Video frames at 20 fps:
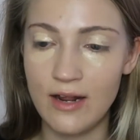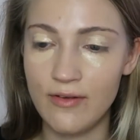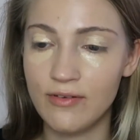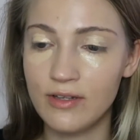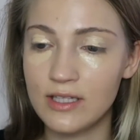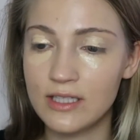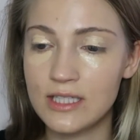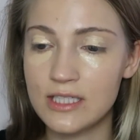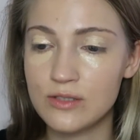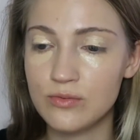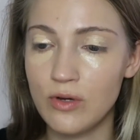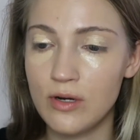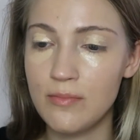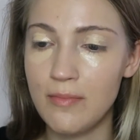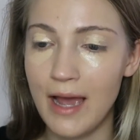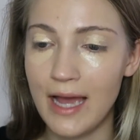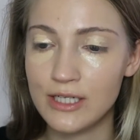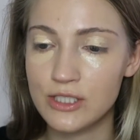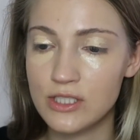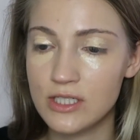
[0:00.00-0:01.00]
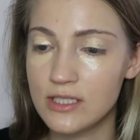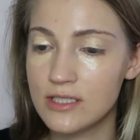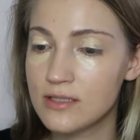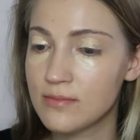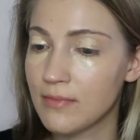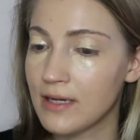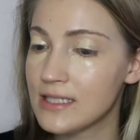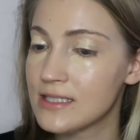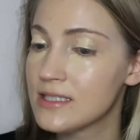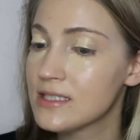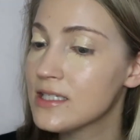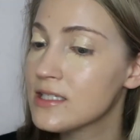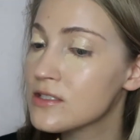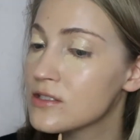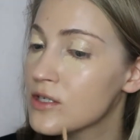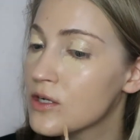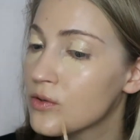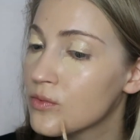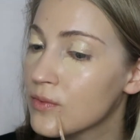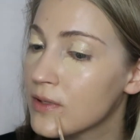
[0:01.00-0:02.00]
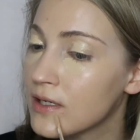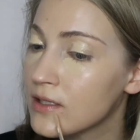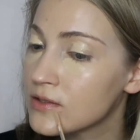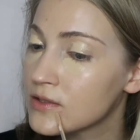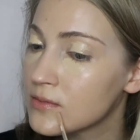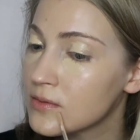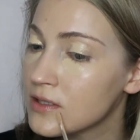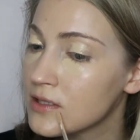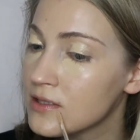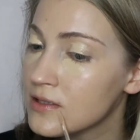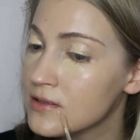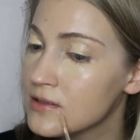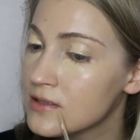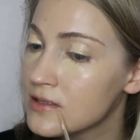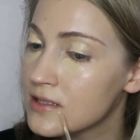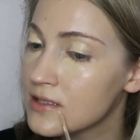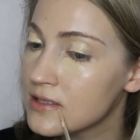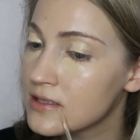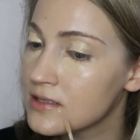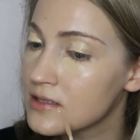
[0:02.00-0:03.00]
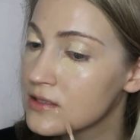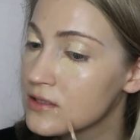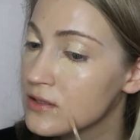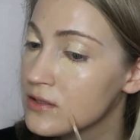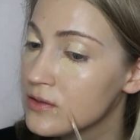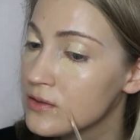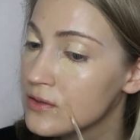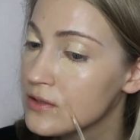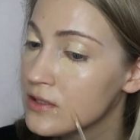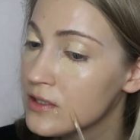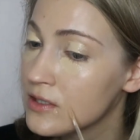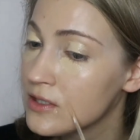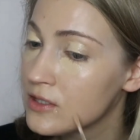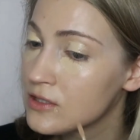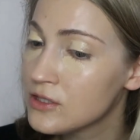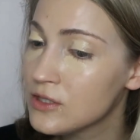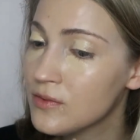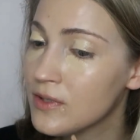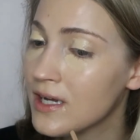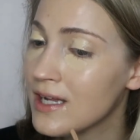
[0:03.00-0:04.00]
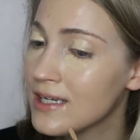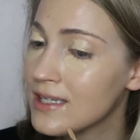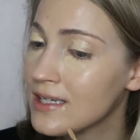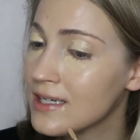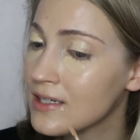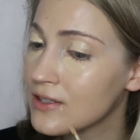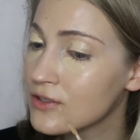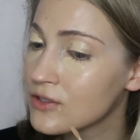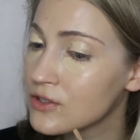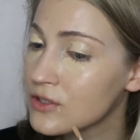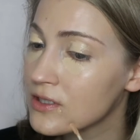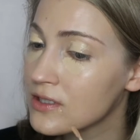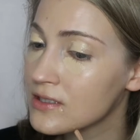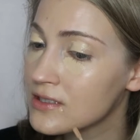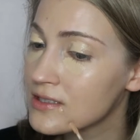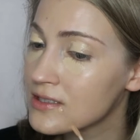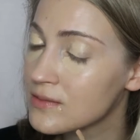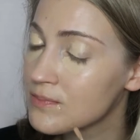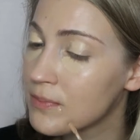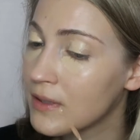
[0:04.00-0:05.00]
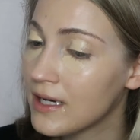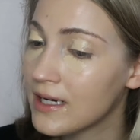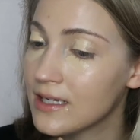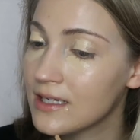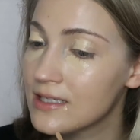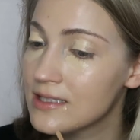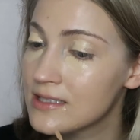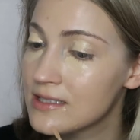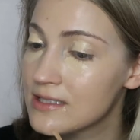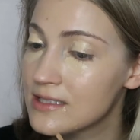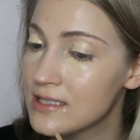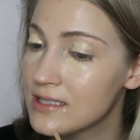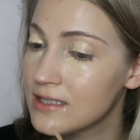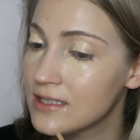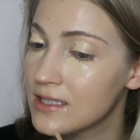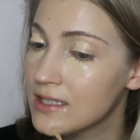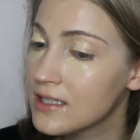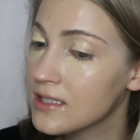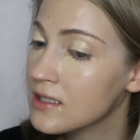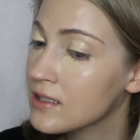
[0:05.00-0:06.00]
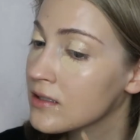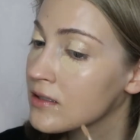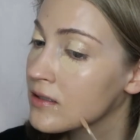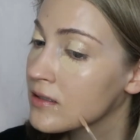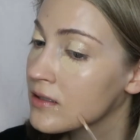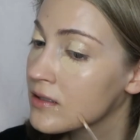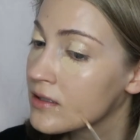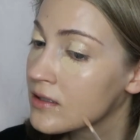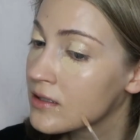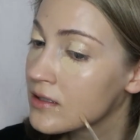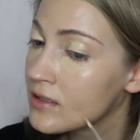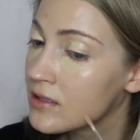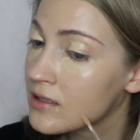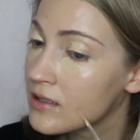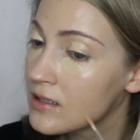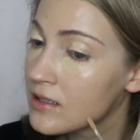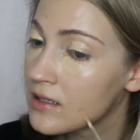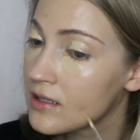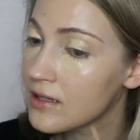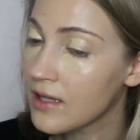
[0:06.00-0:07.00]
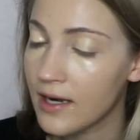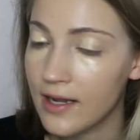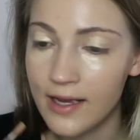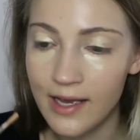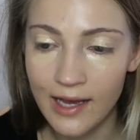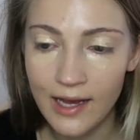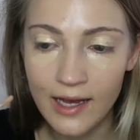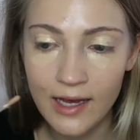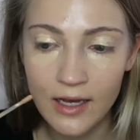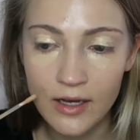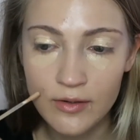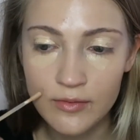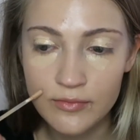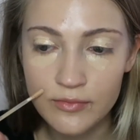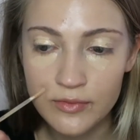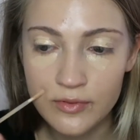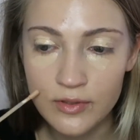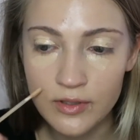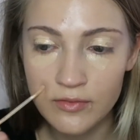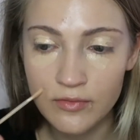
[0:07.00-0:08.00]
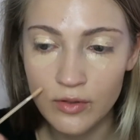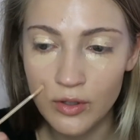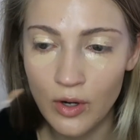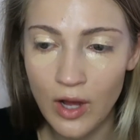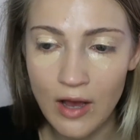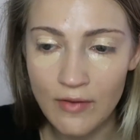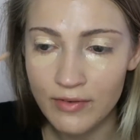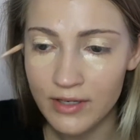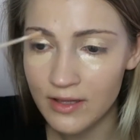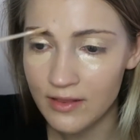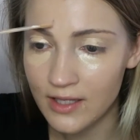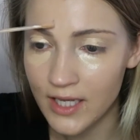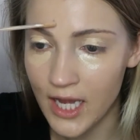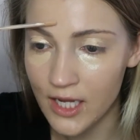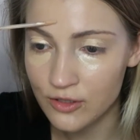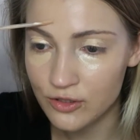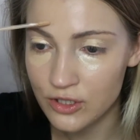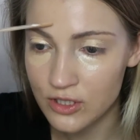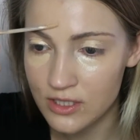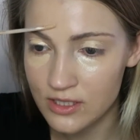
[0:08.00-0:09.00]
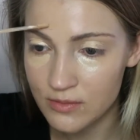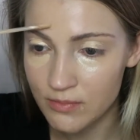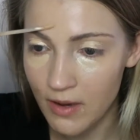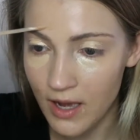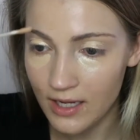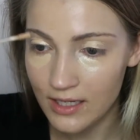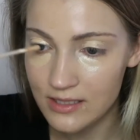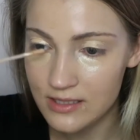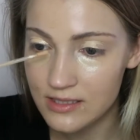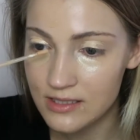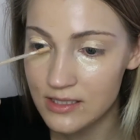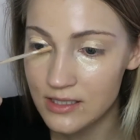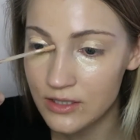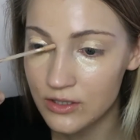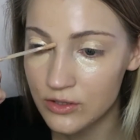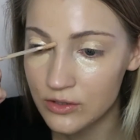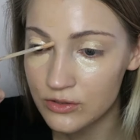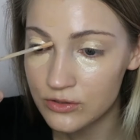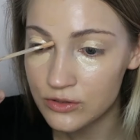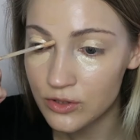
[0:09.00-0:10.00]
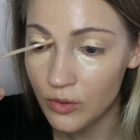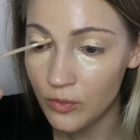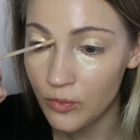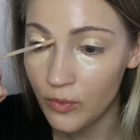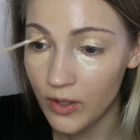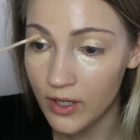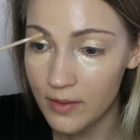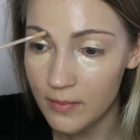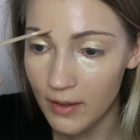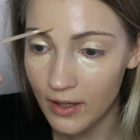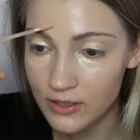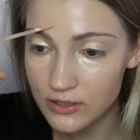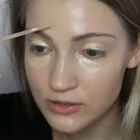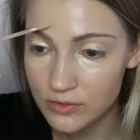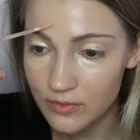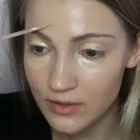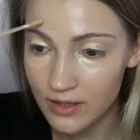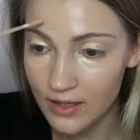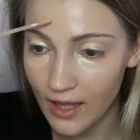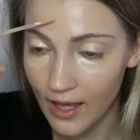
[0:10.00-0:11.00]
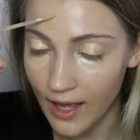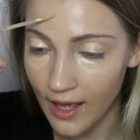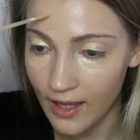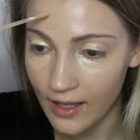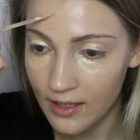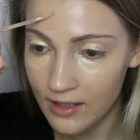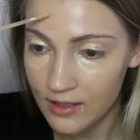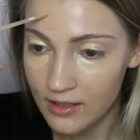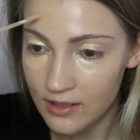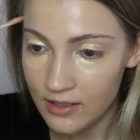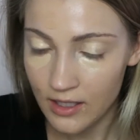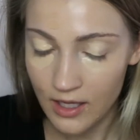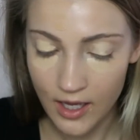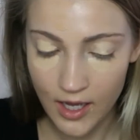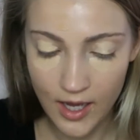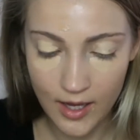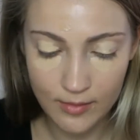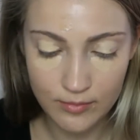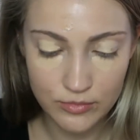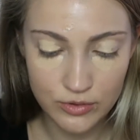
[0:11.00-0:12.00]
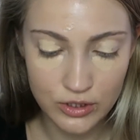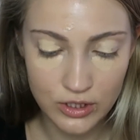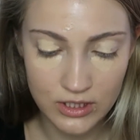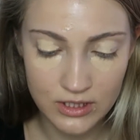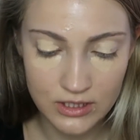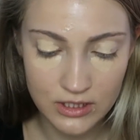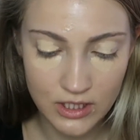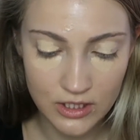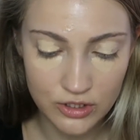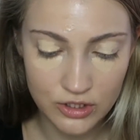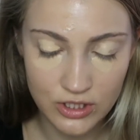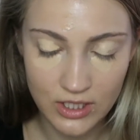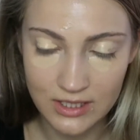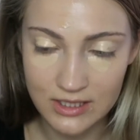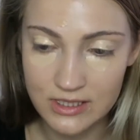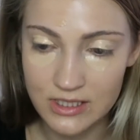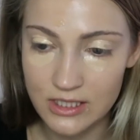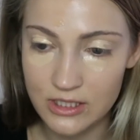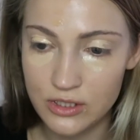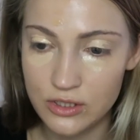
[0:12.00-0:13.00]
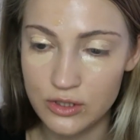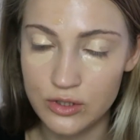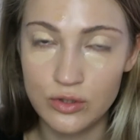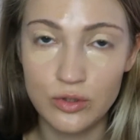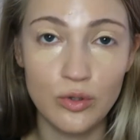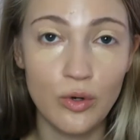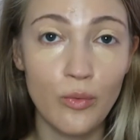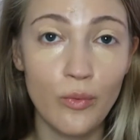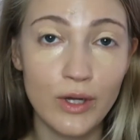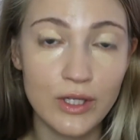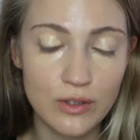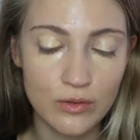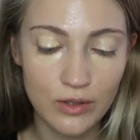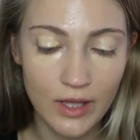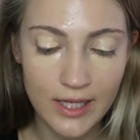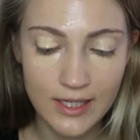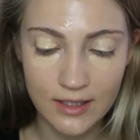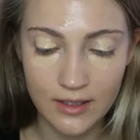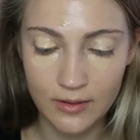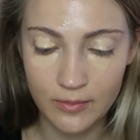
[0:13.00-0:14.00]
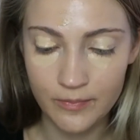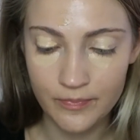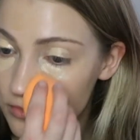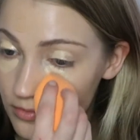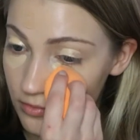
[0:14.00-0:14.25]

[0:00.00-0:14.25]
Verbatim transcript: I feel like this one matches my skin tone well, so I'm going to use this to do any extra spot concealing that I have. If you don't have anything extra to spot conceal, don't worry about doing that. Just adjust it to what you like.